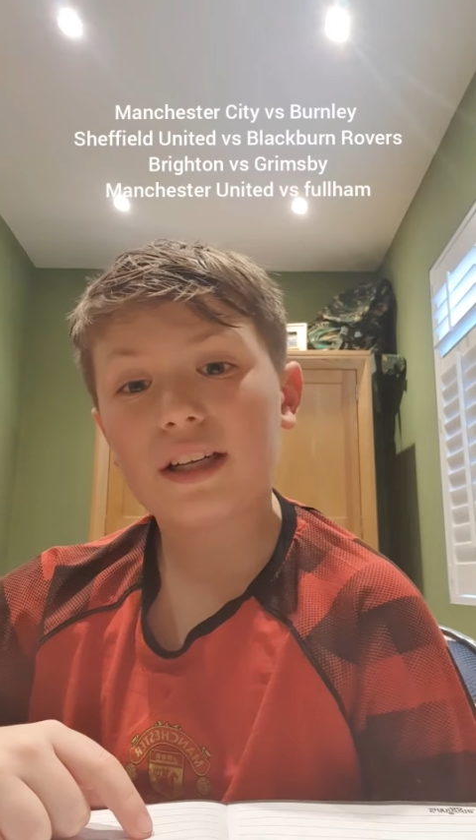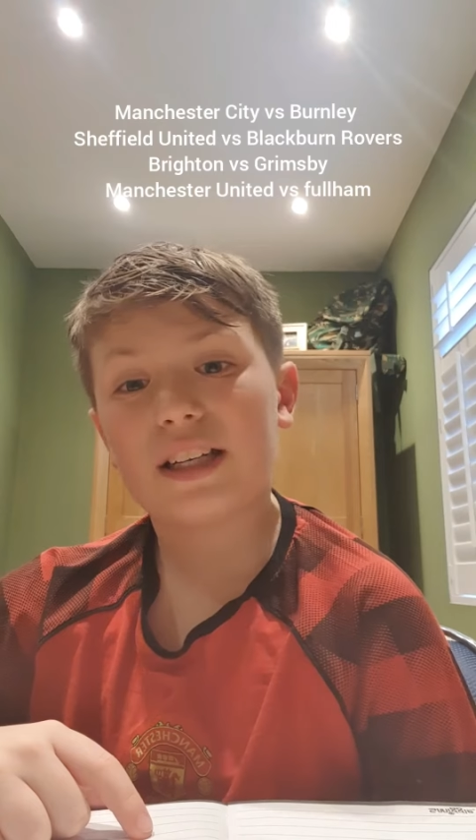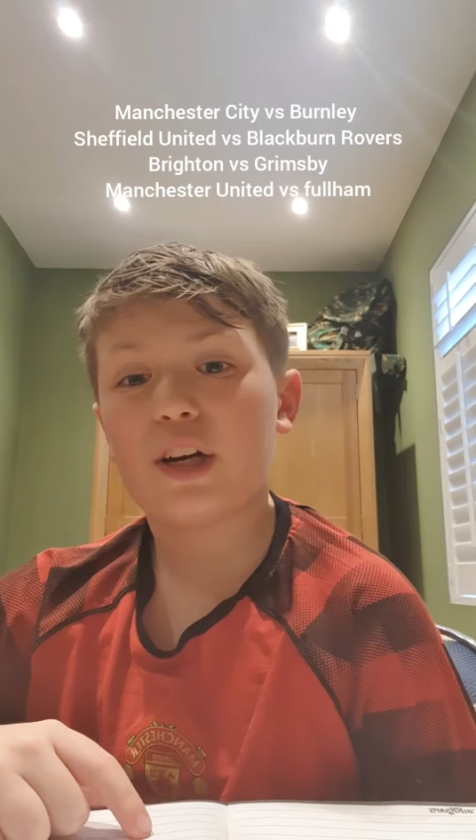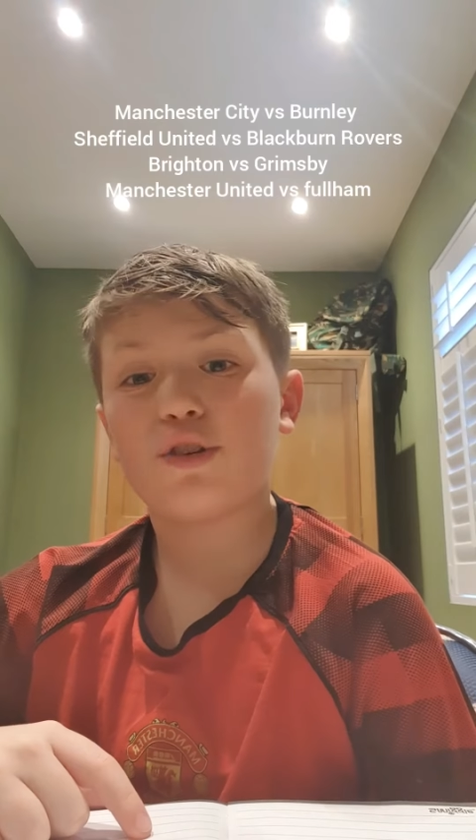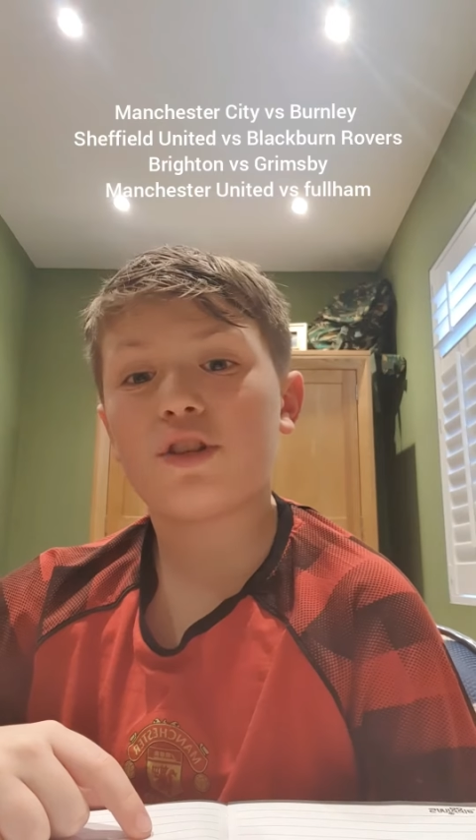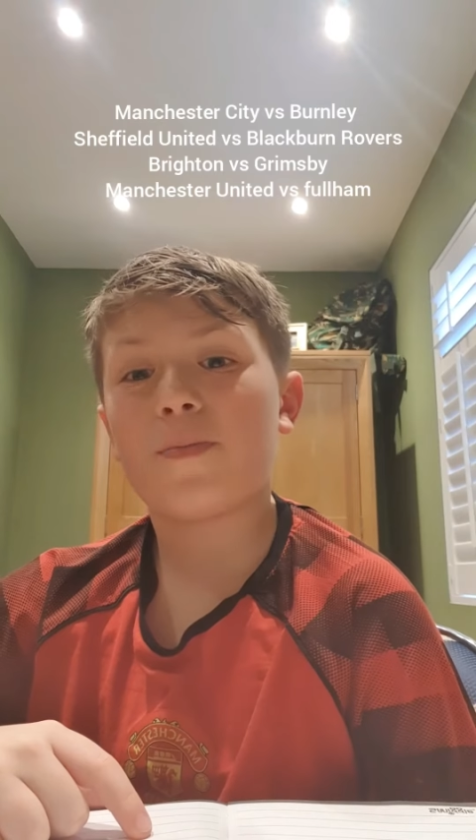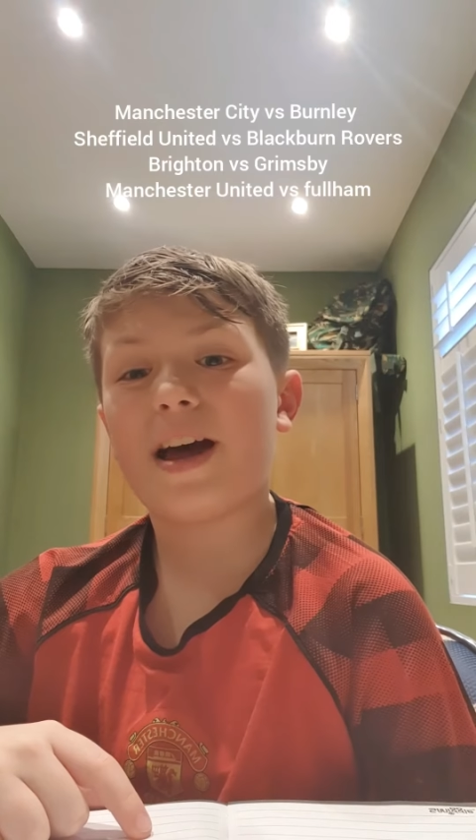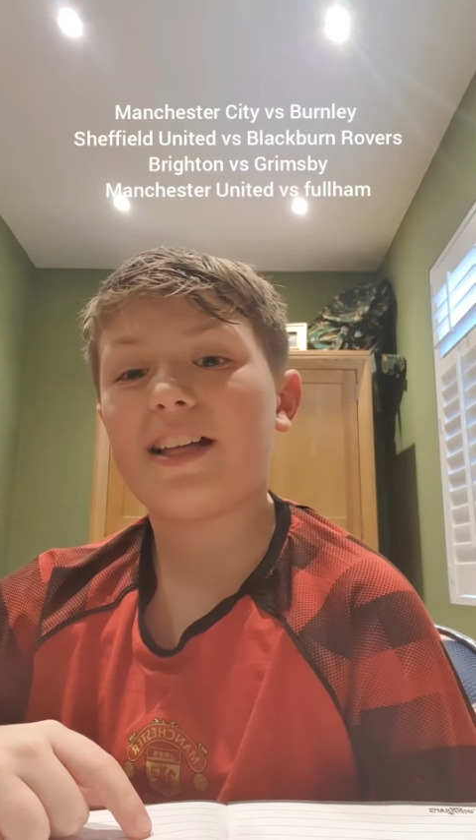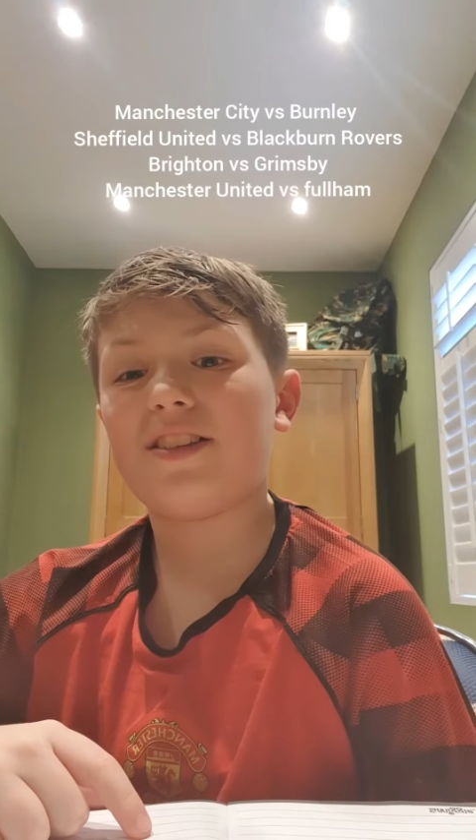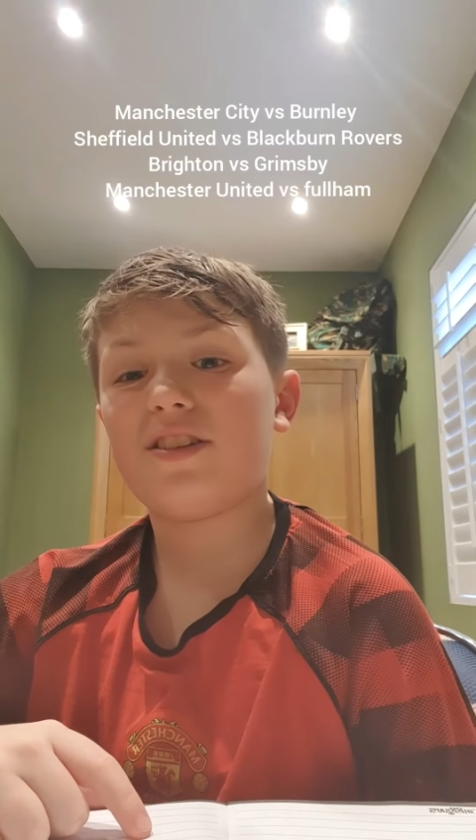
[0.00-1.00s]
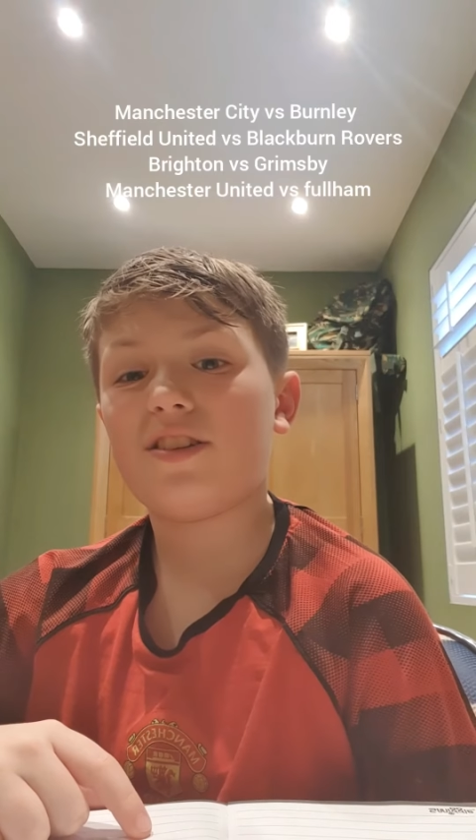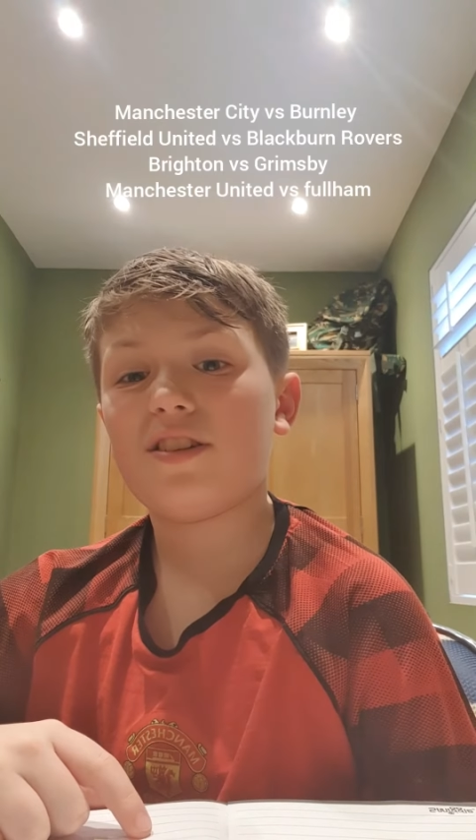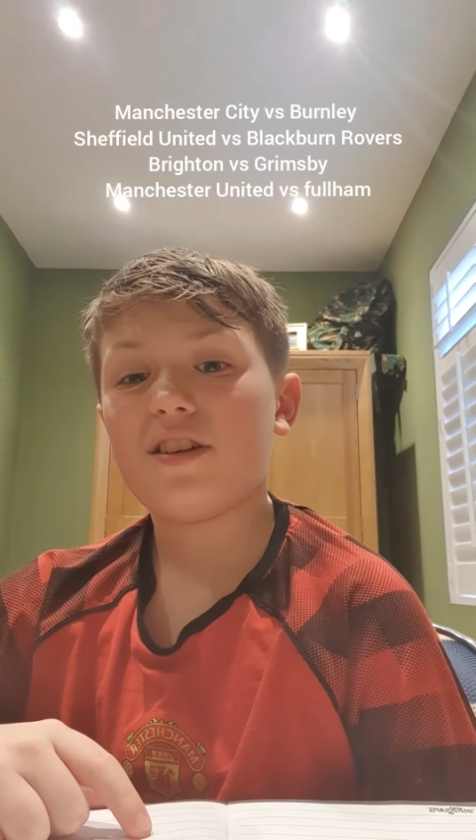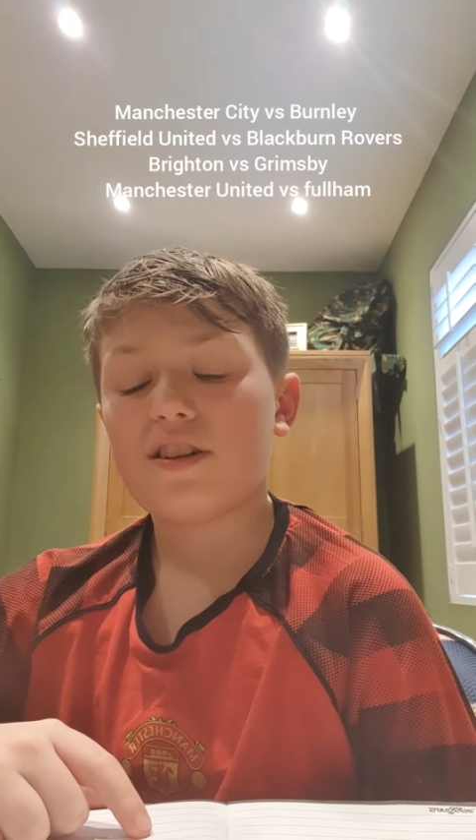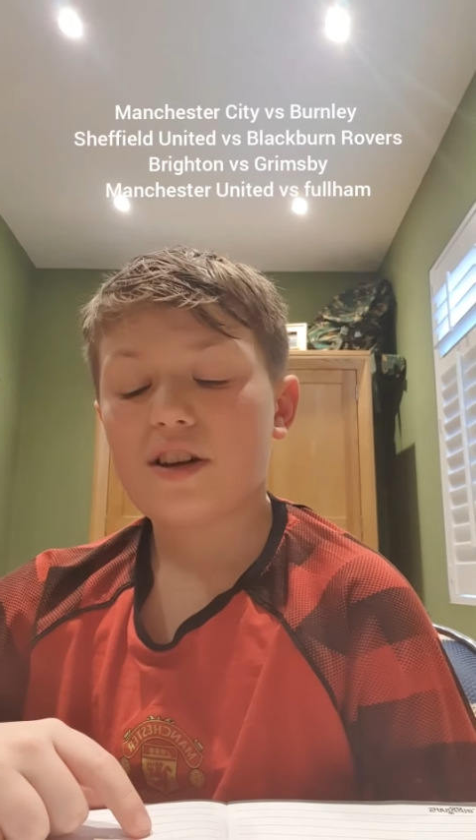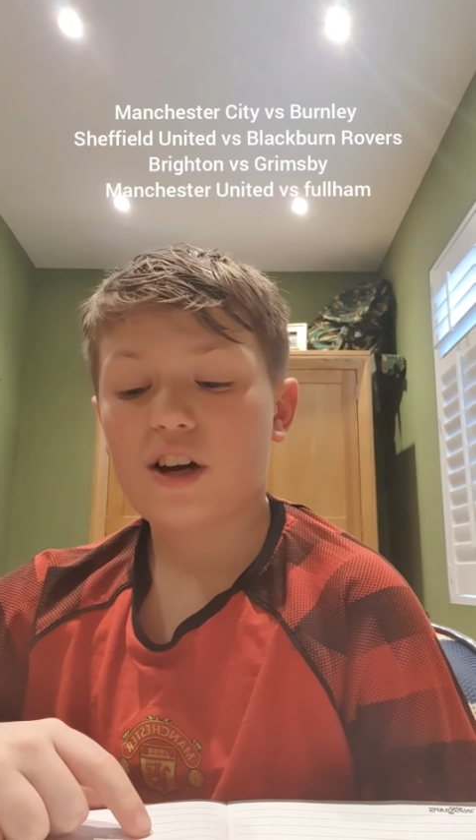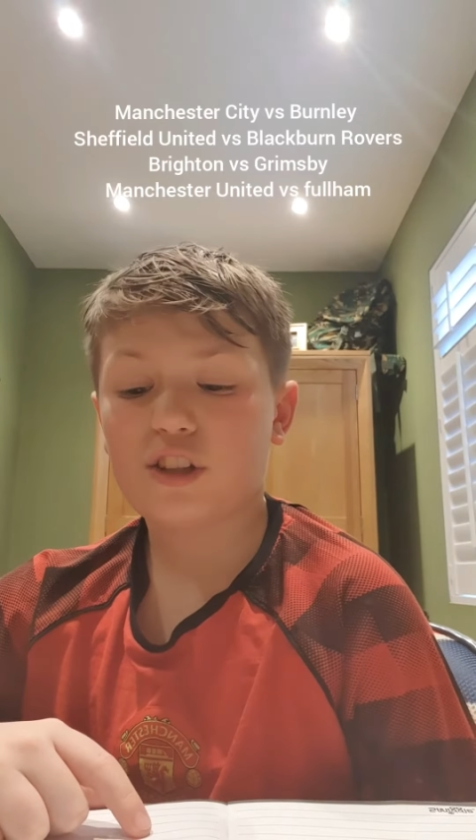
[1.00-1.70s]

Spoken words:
and it goes to pens. I